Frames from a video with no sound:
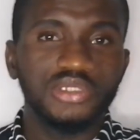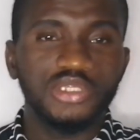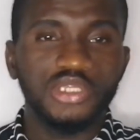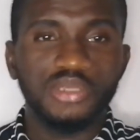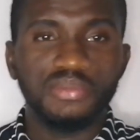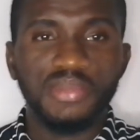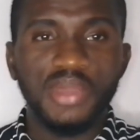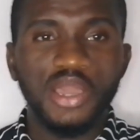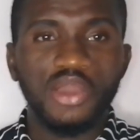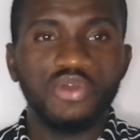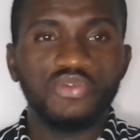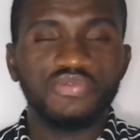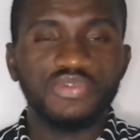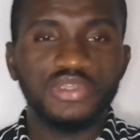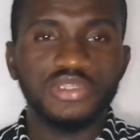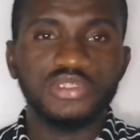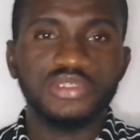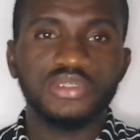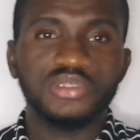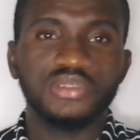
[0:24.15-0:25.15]
in my
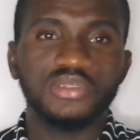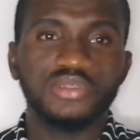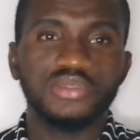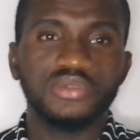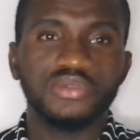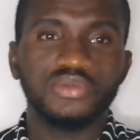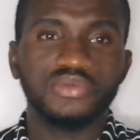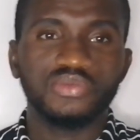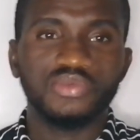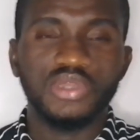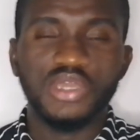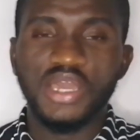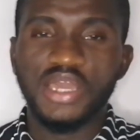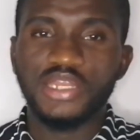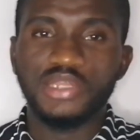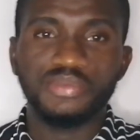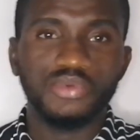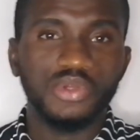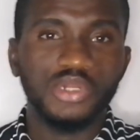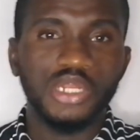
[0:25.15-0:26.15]
office, we had
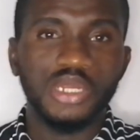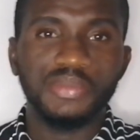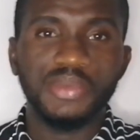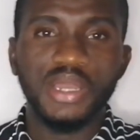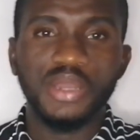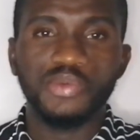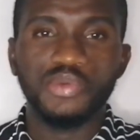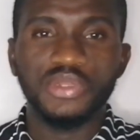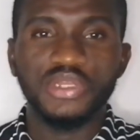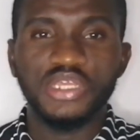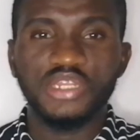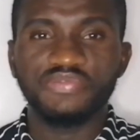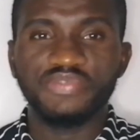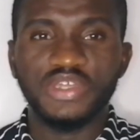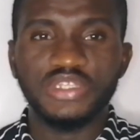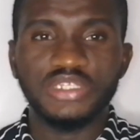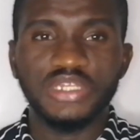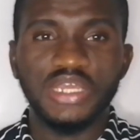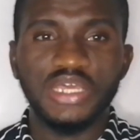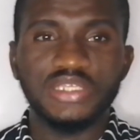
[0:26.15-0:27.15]
a program and we need
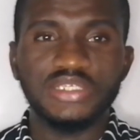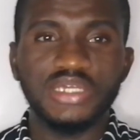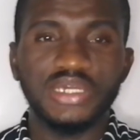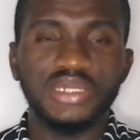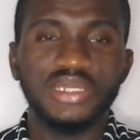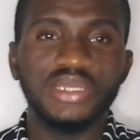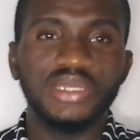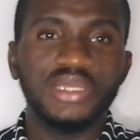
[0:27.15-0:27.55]
fertilizer.